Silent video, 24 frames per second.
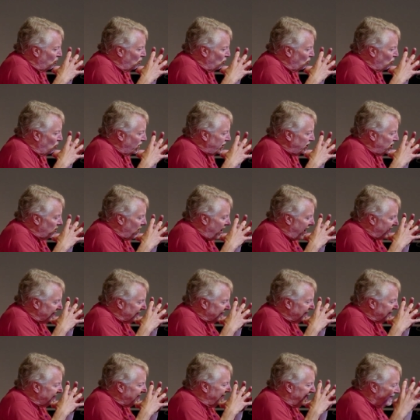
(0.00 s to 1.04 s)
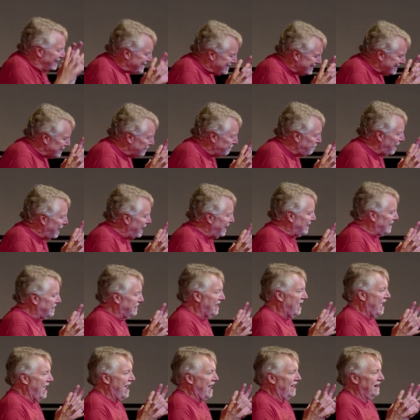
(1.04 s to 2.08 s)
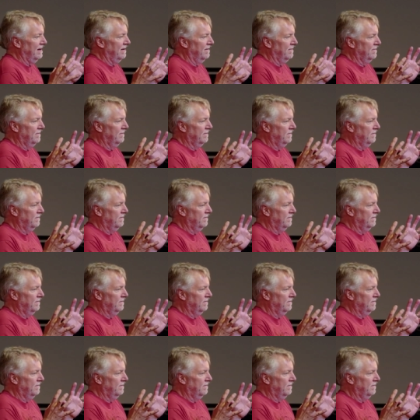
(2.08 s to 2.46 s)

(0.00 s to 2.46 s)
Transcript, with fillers: when you anticipate that,